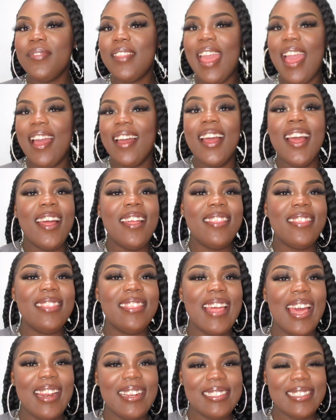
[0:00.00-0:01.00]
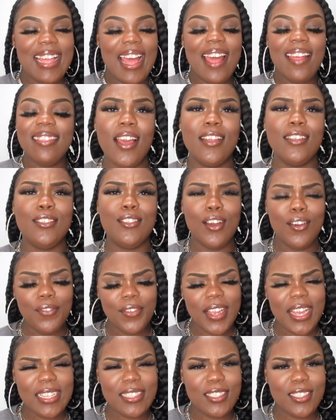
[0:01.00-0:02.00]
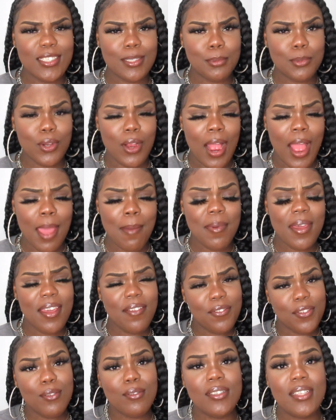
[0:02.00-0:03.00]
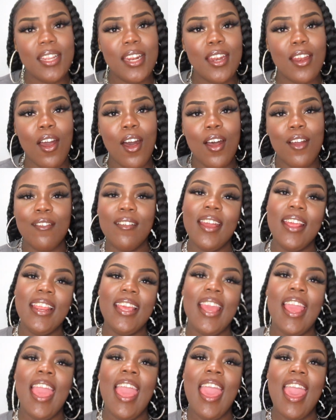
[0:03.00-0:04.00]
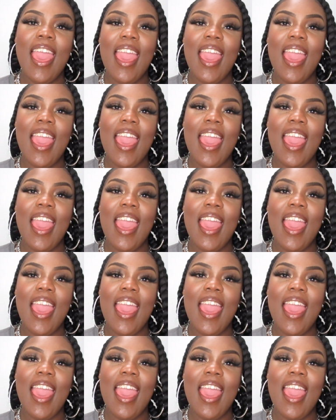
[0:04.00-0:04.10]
yeah, that is that. Don't forget to subscribe if you didn't already,